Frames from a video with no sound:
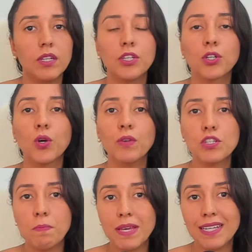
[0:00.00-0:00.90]
you're going
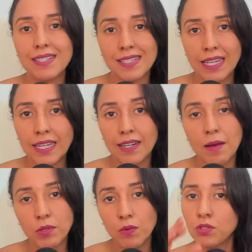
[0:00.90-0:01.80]
to pick a scene, and
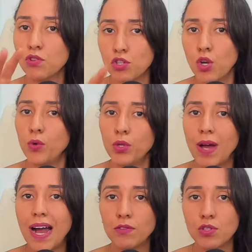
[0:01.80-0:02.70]
I'm going to show you
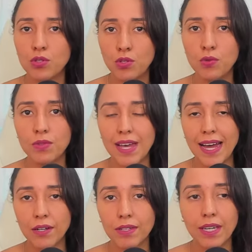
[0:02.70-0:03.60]
how to do
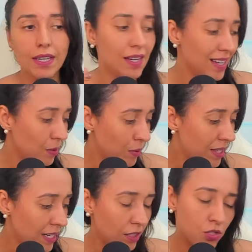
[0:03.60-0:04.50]
that, okay? With
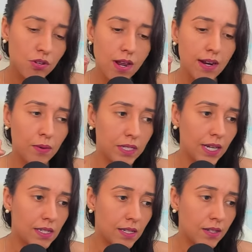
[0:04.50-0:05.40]
the internet
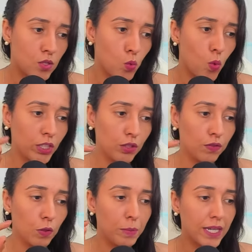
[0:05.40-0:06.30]
nowadays, it's
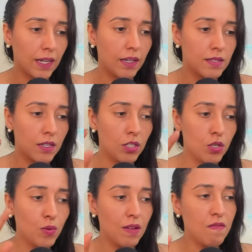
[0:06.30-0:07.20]
wonderful because
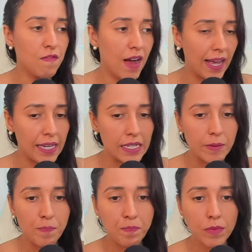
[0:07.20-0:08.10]
you can find
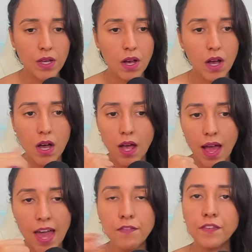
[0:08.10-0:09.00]

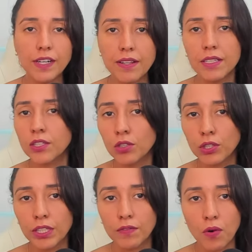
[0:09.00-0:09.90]
everything you're
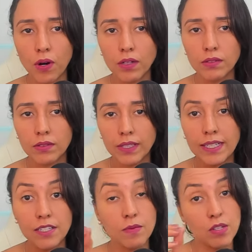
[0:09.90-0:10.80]
looking for
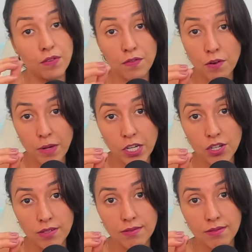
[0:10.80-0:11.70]
in terms of
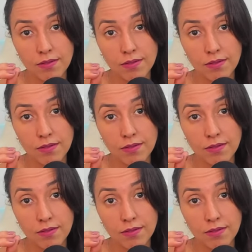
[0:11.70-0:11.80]
information.